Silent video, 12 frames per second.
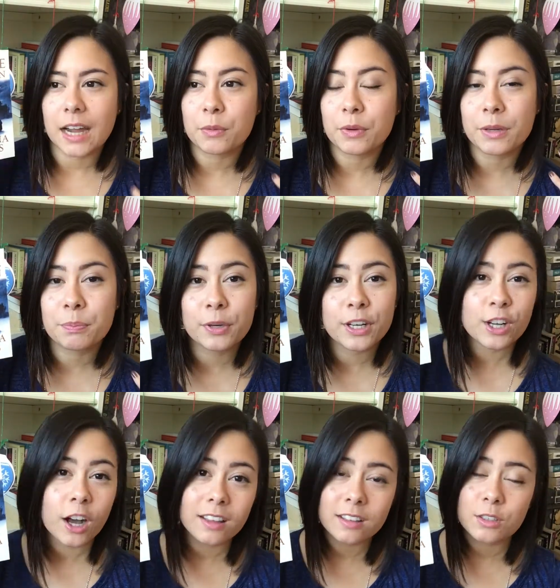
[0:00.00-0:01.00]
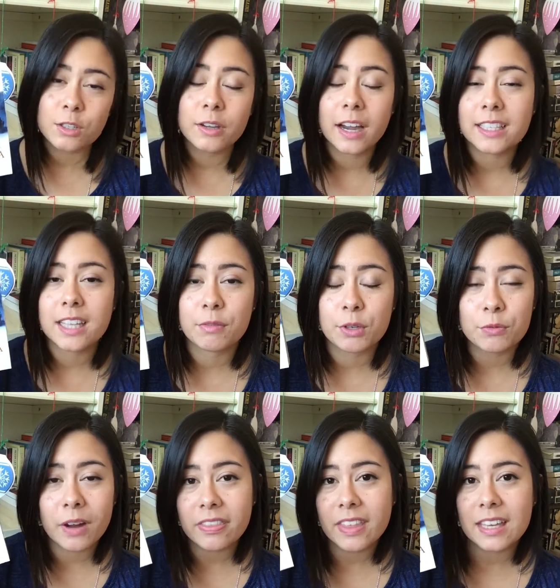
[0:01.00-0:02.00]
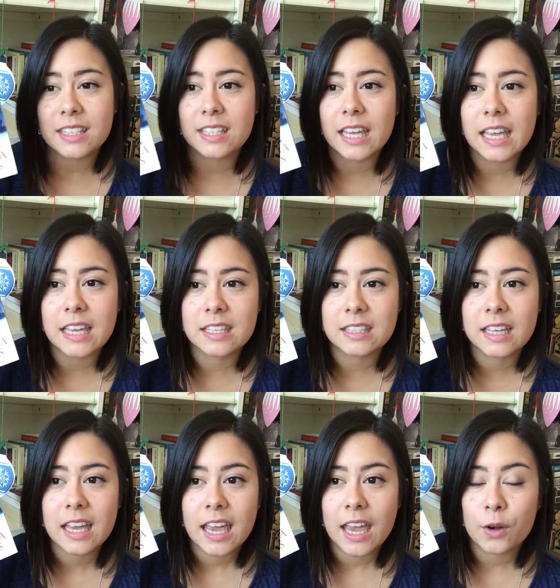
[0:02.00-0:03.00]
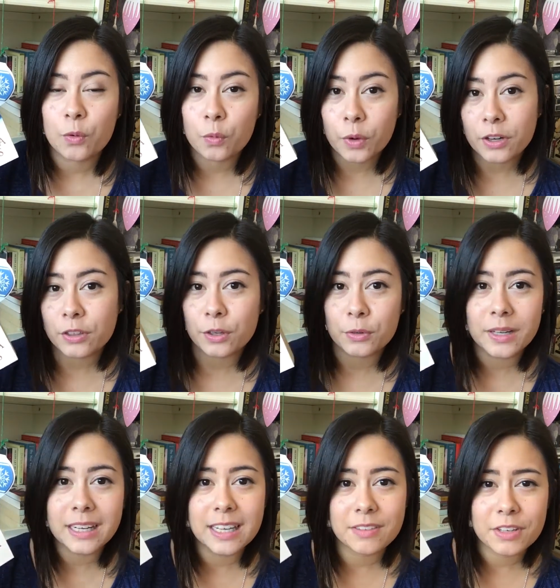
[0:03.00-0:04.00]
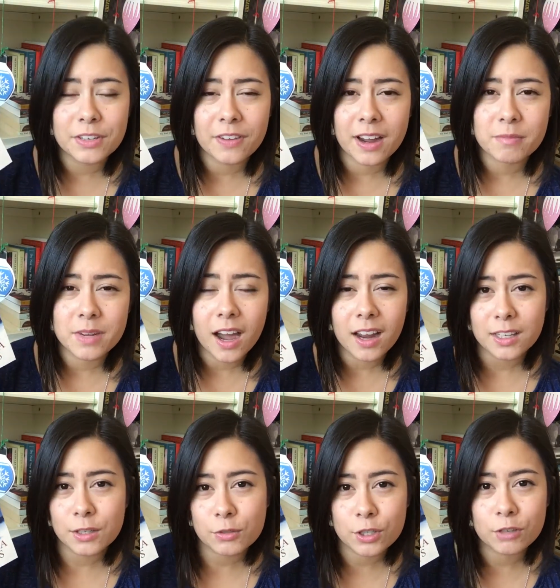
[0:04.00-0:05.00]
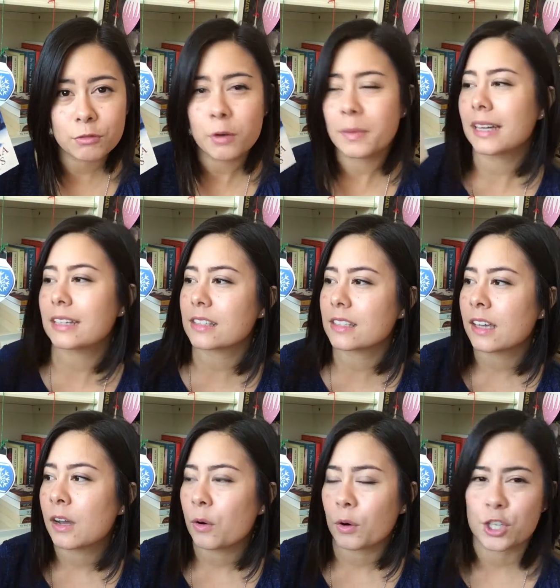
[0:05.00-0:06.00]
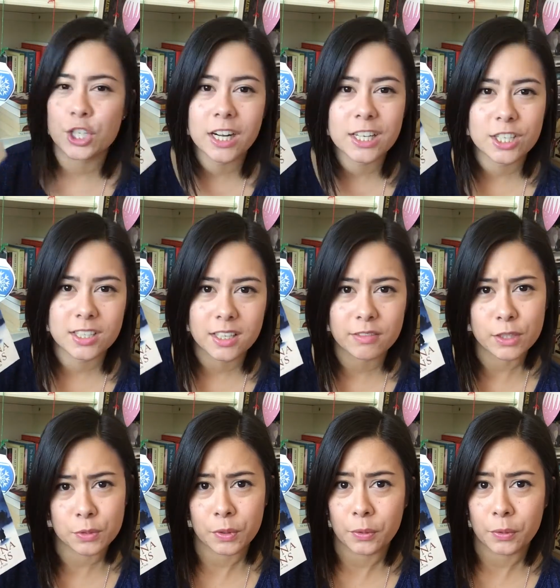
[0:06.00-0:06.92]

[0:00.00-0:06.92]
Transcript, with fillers: I would put a call out to you guys. Have you read this? Is it worth a read even if I'm not huge on romance? Or should I just give this one